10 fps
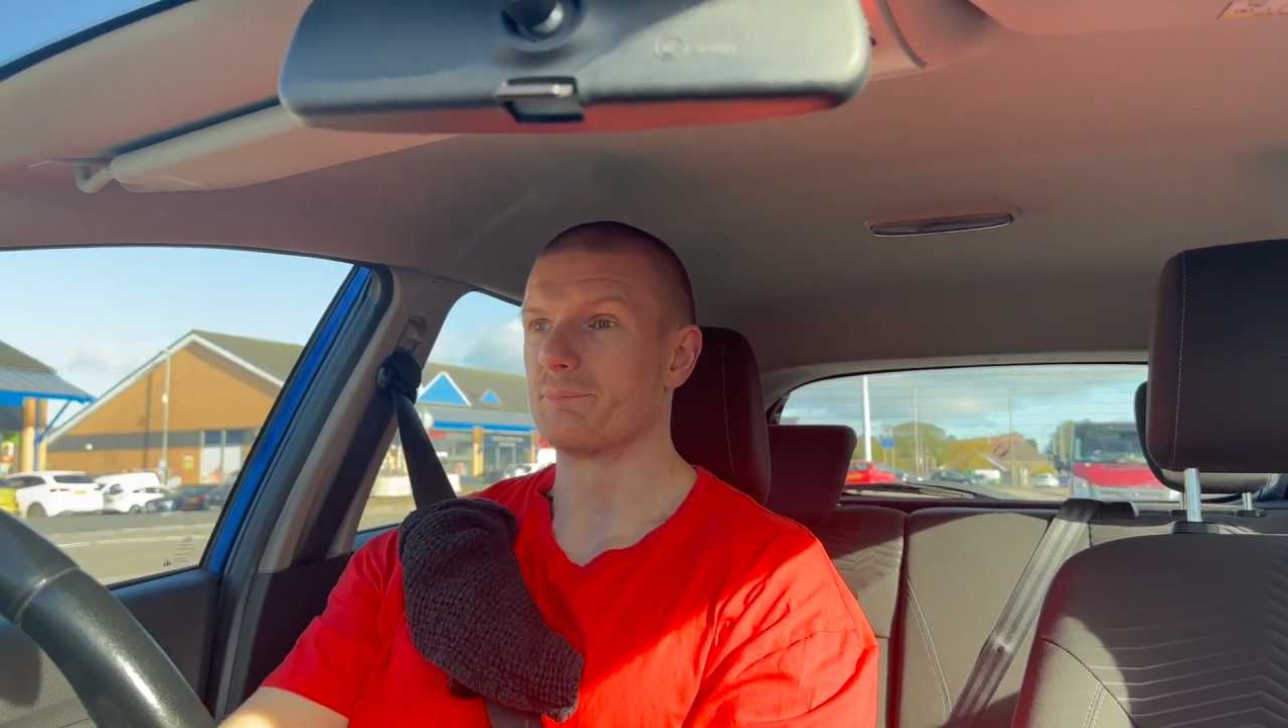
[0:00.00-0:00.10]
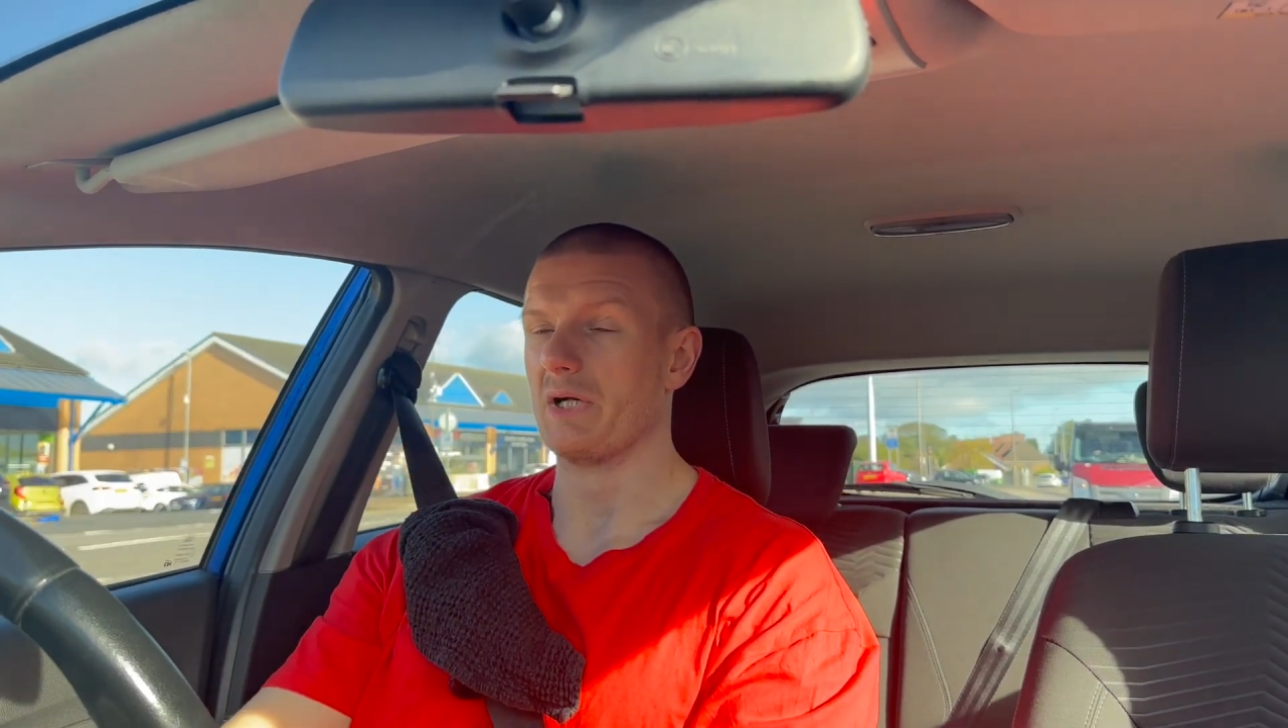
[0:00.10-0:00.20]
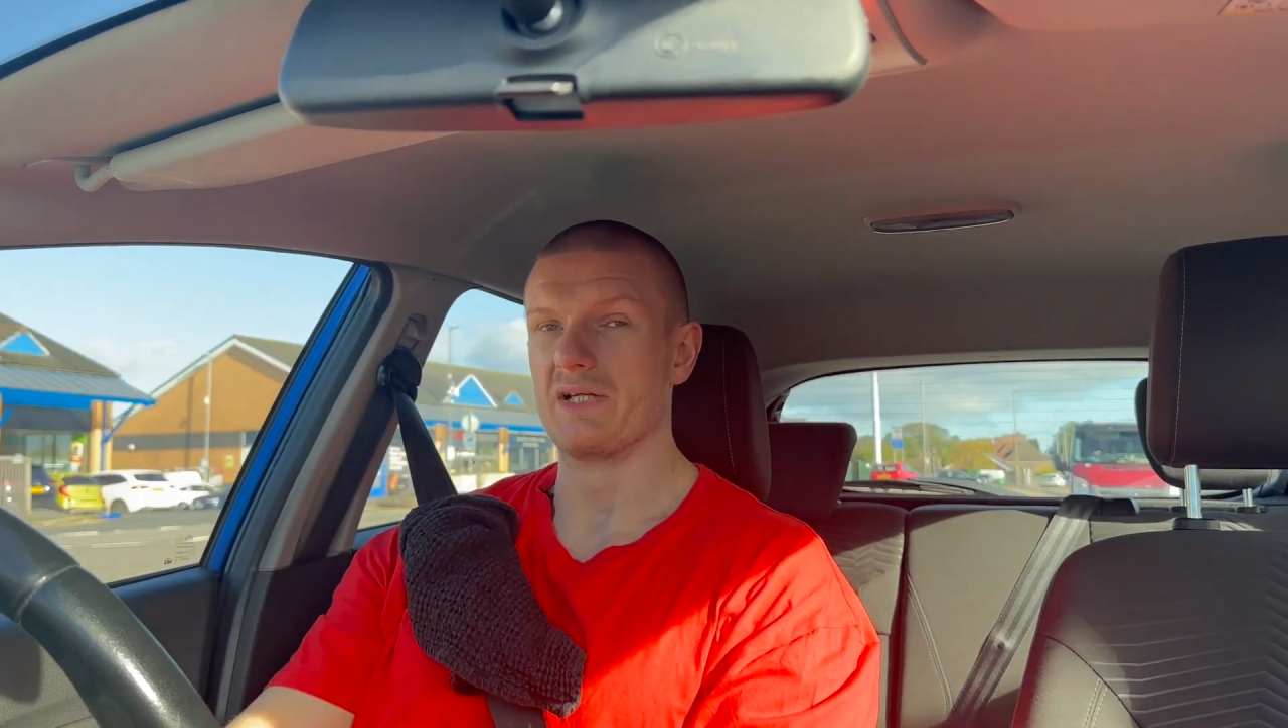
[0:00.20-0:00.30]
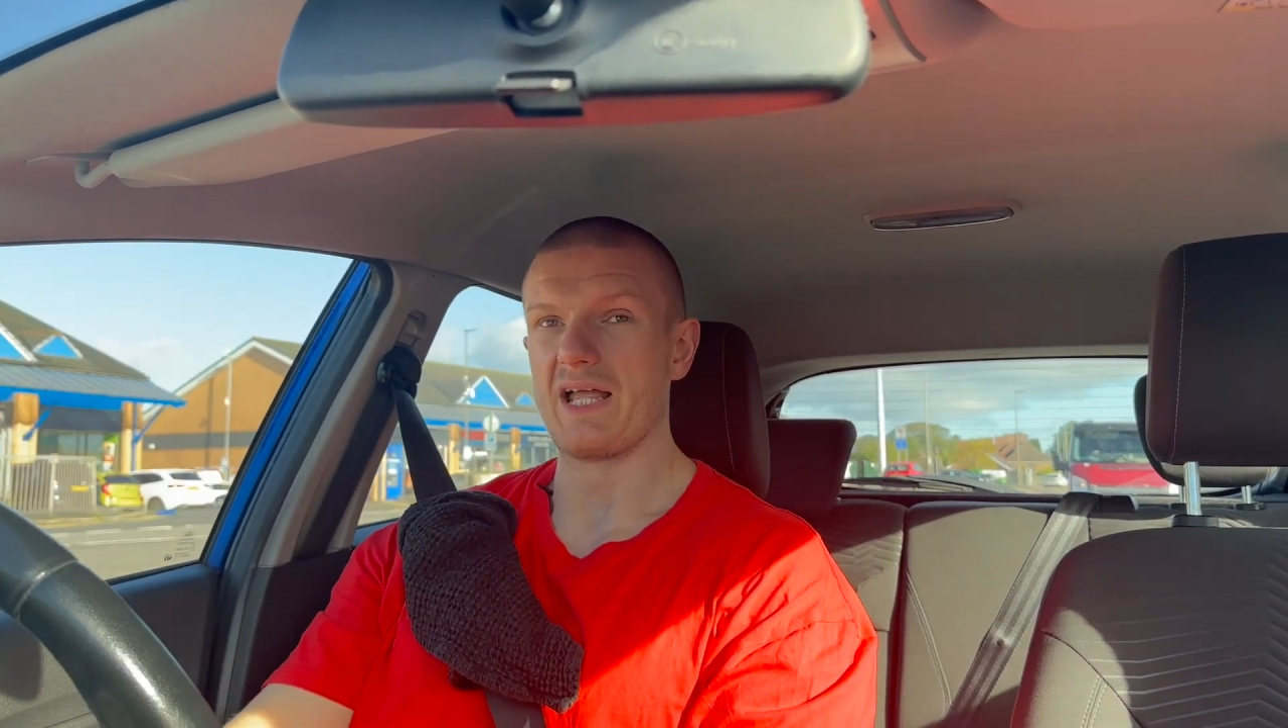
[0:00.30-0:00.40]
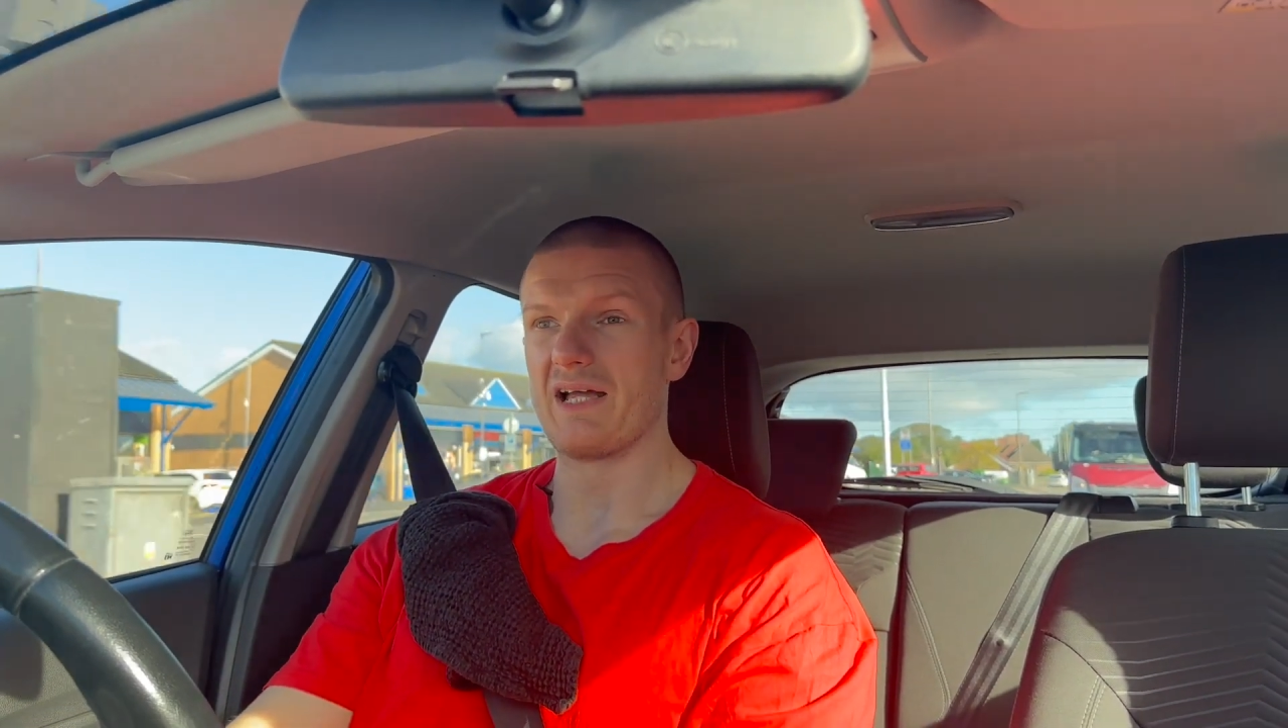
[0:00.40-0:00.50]

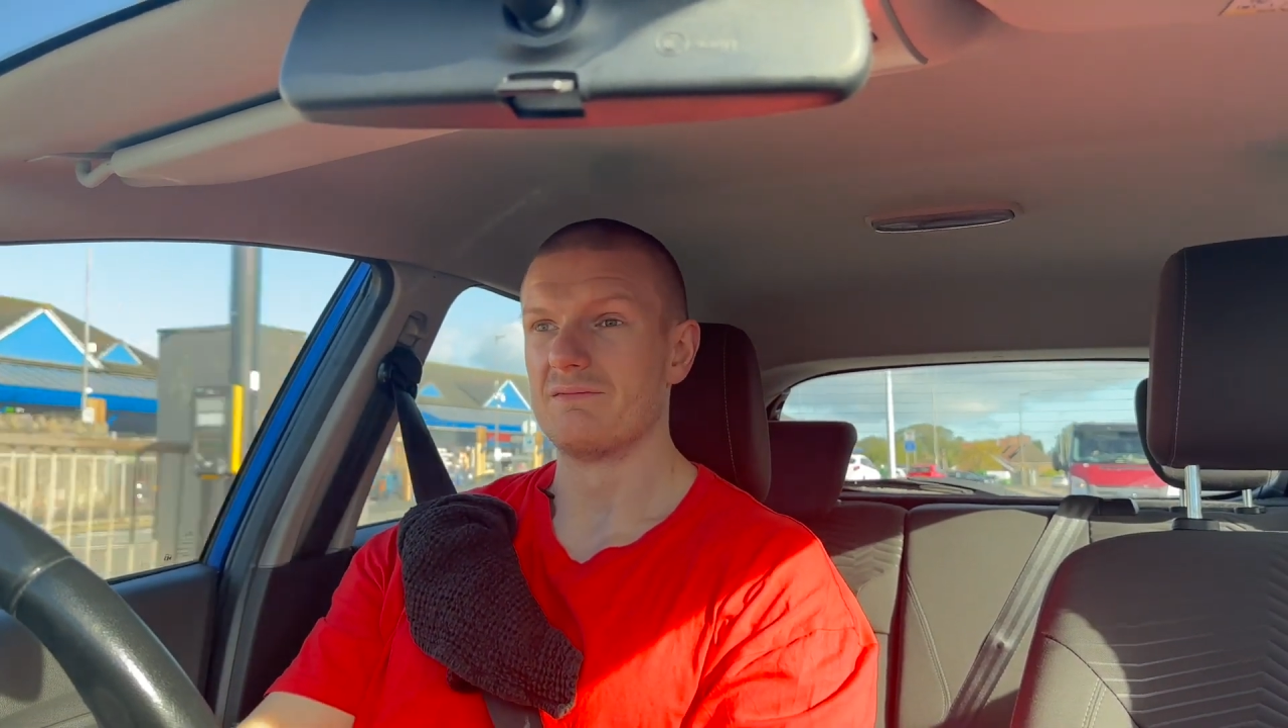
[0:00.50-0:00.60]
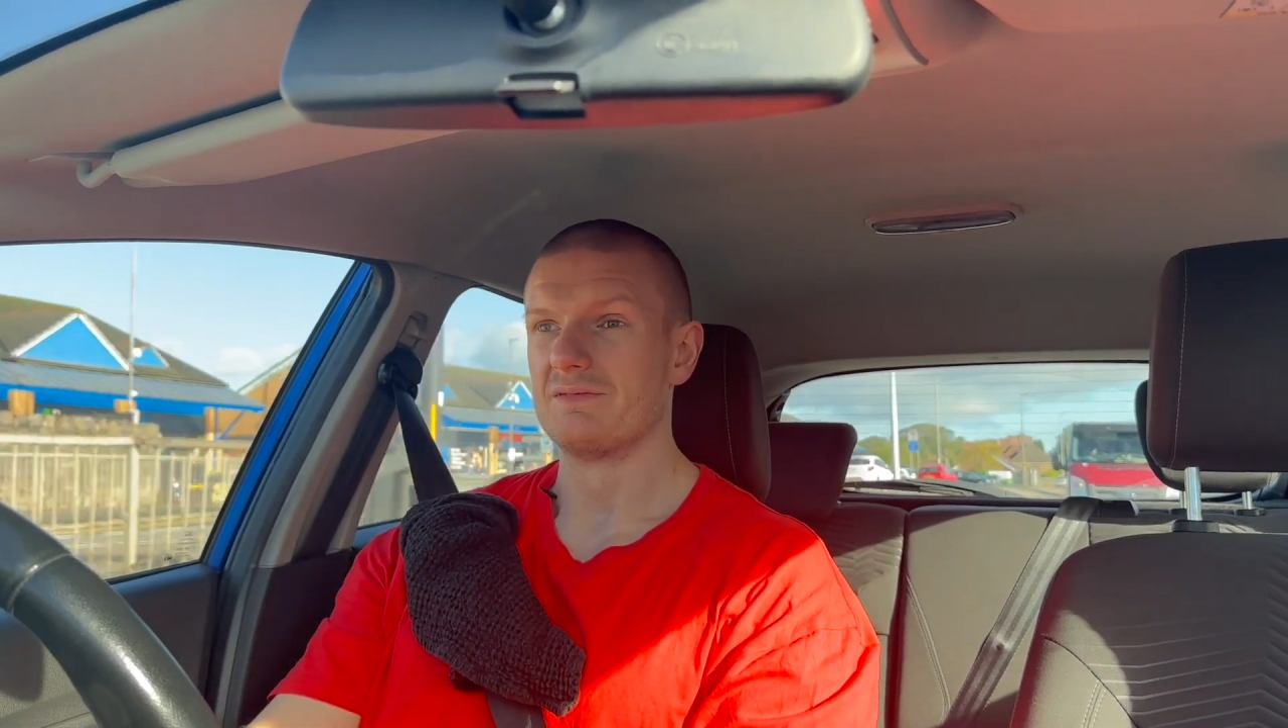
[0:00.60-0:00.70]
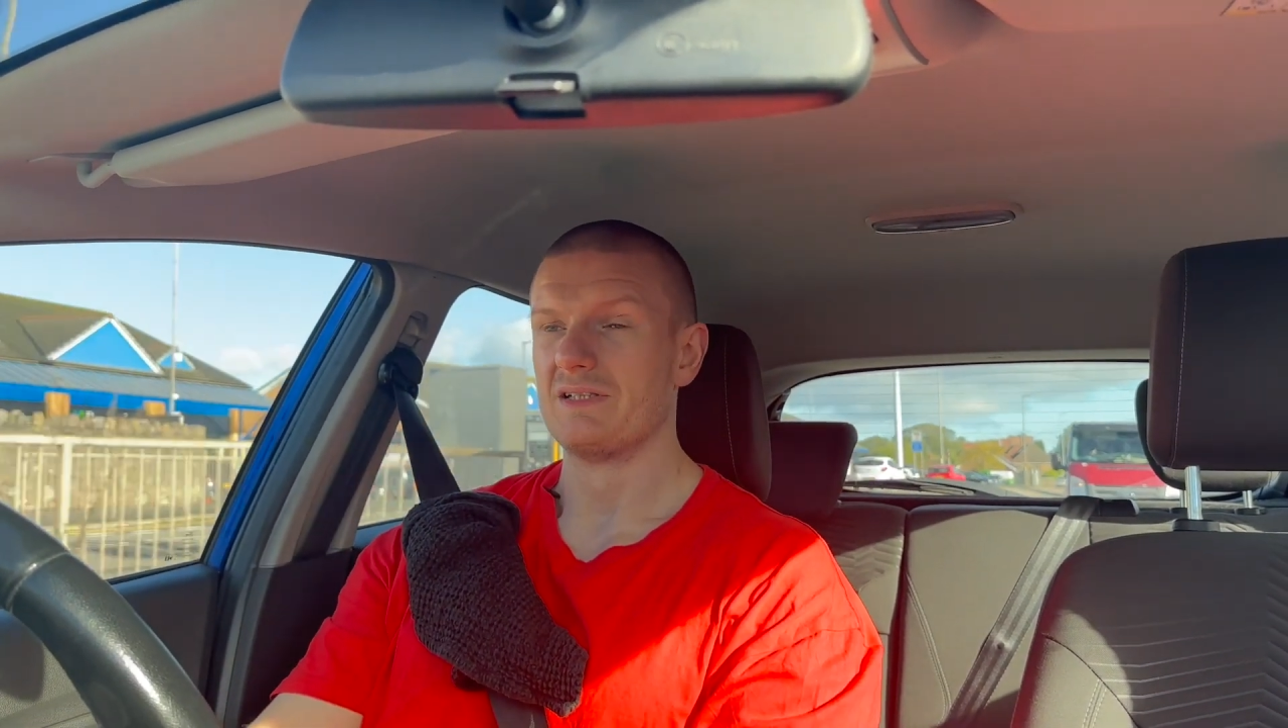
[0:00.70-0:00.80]
But yeah,